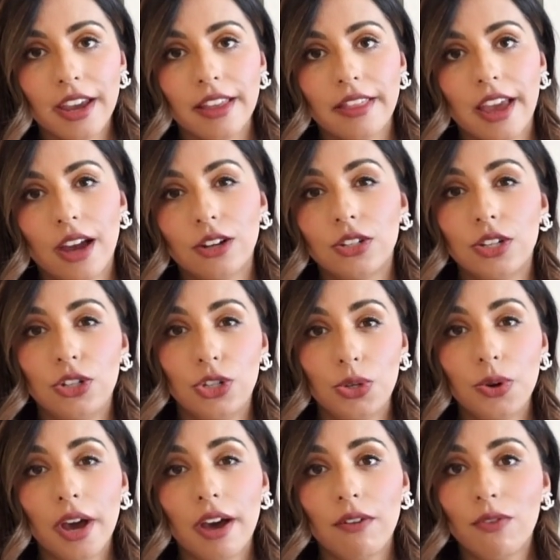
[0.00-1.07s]
and they actually do
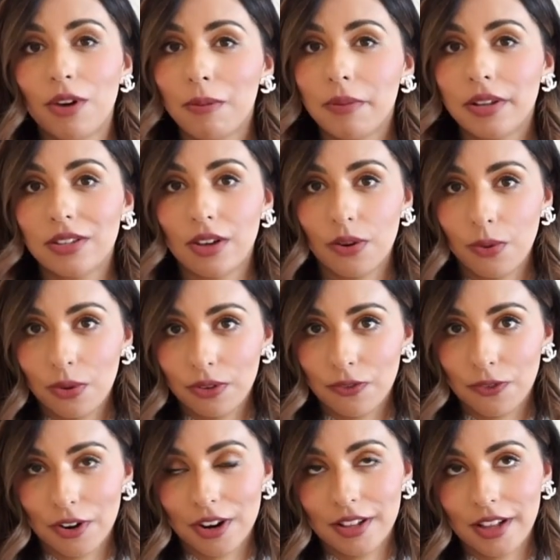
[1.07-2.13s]
have one, but it's on hold
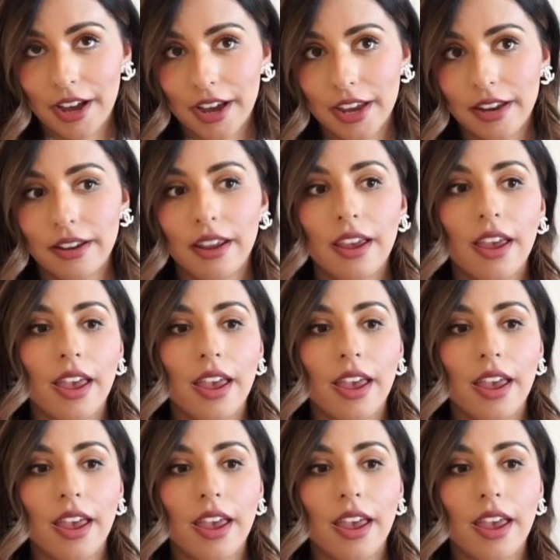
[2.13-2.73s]
for a client,